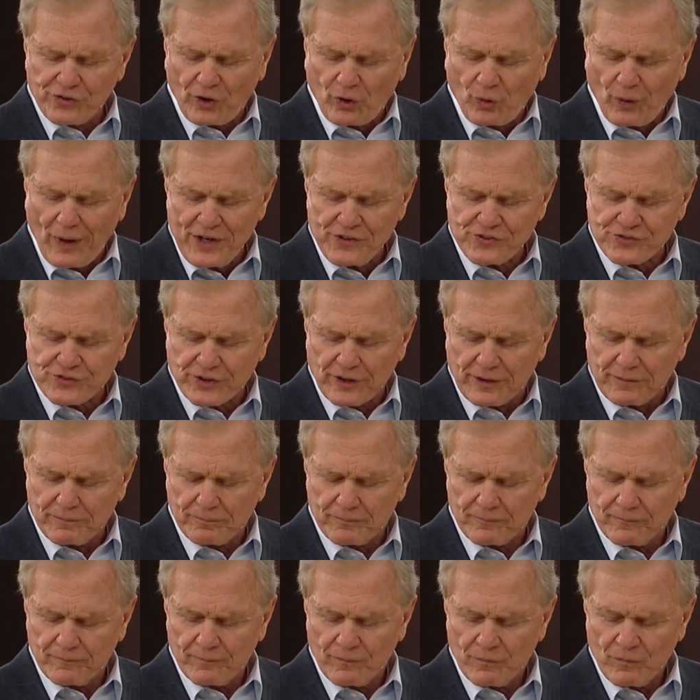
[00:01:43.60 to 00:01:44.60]
the question.
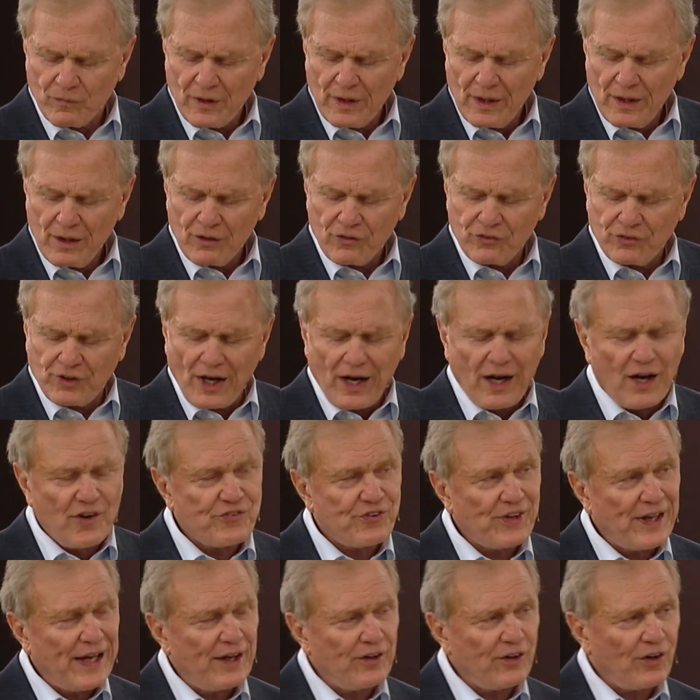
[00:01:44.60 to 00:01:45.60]

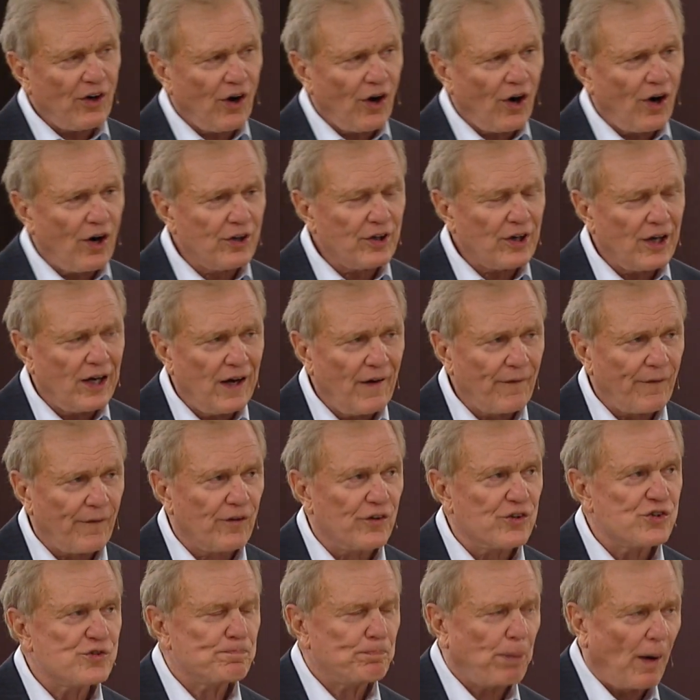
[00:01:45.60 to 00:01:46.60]
Does it hurt
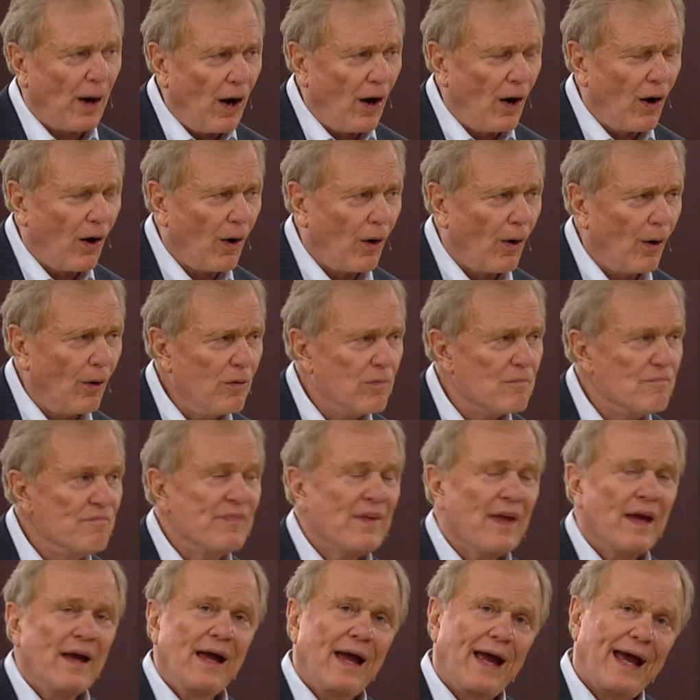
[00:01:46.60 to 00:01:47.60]
others? Paul
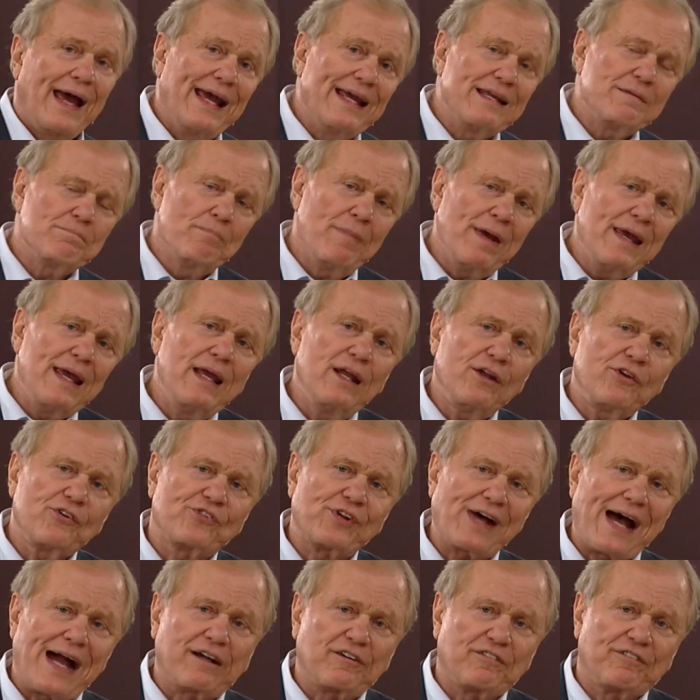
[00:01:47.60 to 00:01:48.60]
ate meat
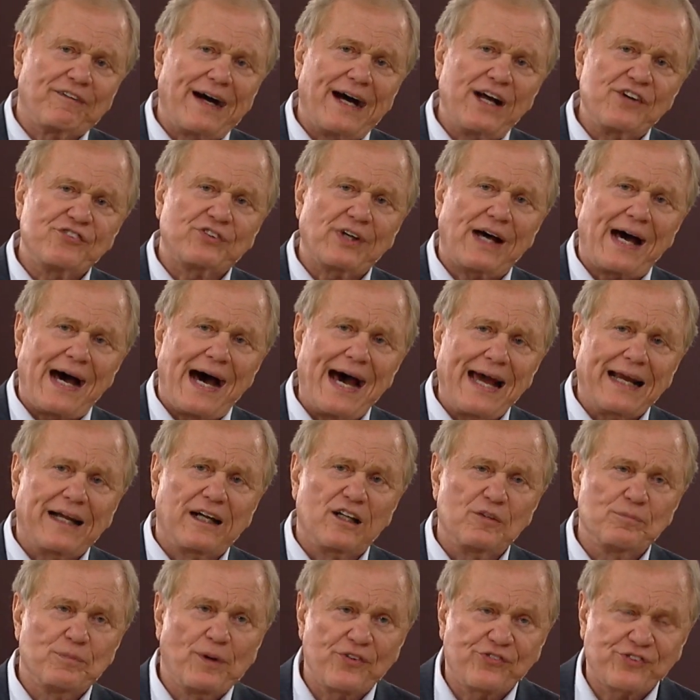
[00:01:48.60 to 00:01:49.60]
sacrificed to
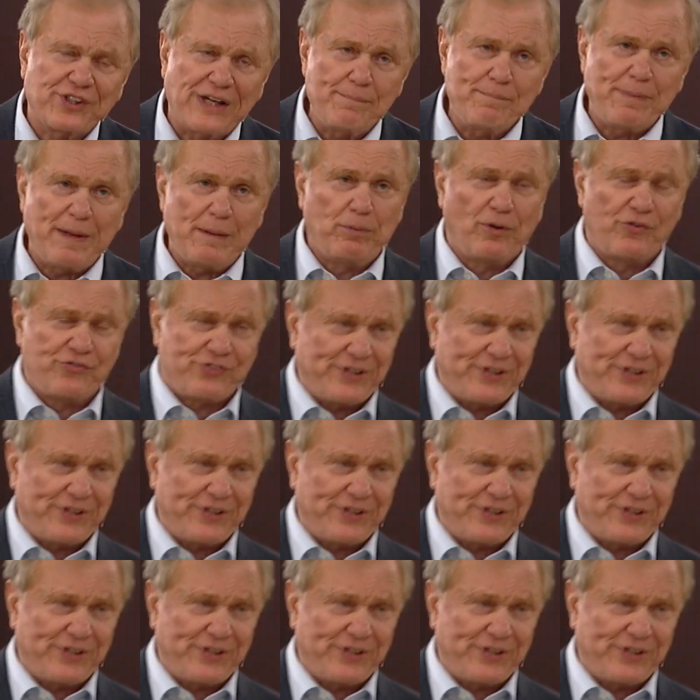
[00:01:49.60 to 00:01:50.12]
idols, but some people